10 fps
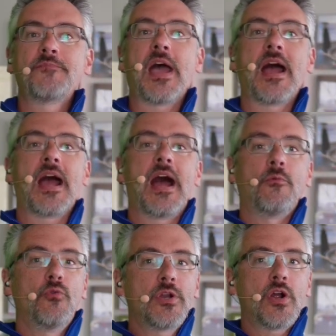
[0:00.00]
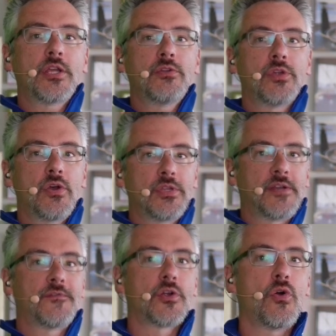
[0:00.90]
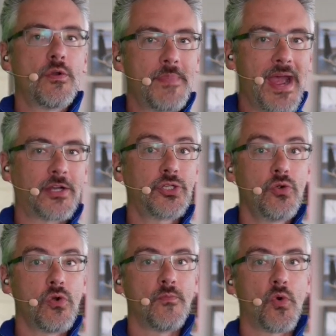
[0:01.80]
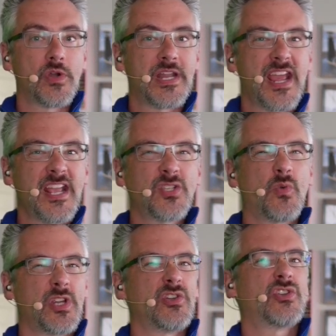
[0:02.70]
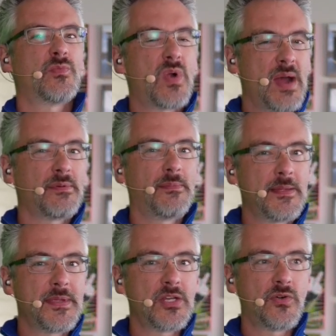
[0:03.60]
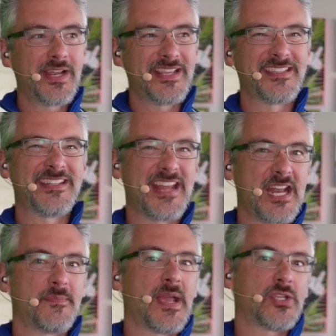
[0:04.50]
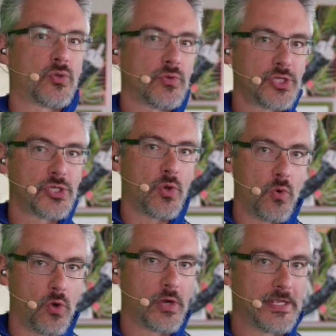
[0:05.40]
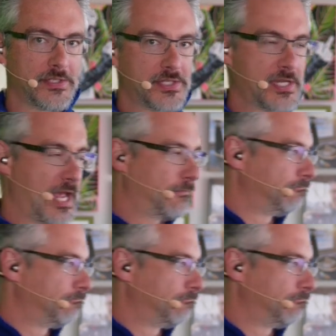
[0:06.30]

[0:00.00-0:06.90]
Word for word: I, I would argue, though, that if you're going back two or more days, what you should probably be doing is a database restore instead.